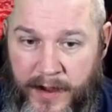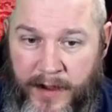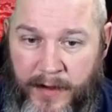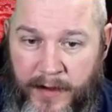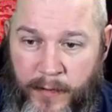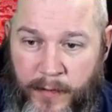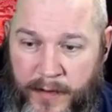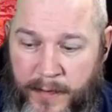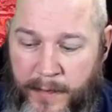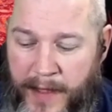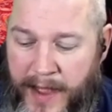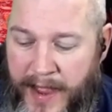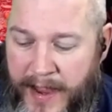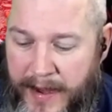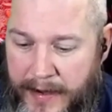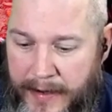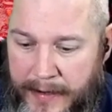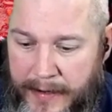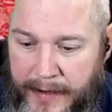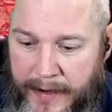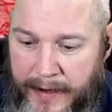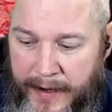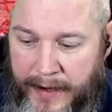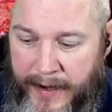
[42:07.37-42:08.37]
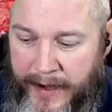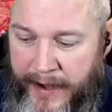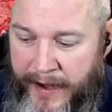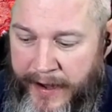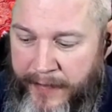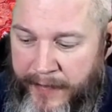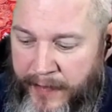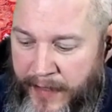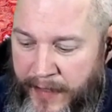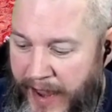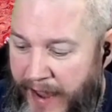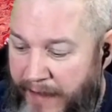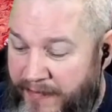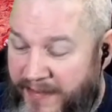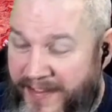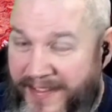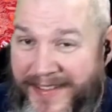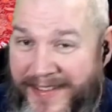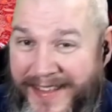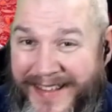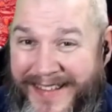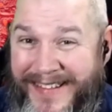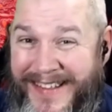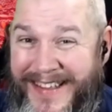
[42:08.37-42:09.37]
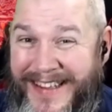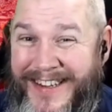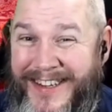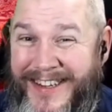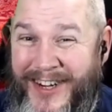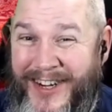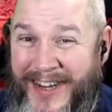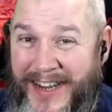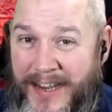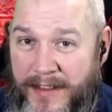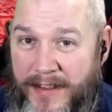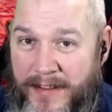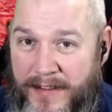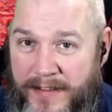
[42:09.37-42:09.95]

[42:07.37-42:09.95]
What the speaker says: with Mac, and they have 60 chickens.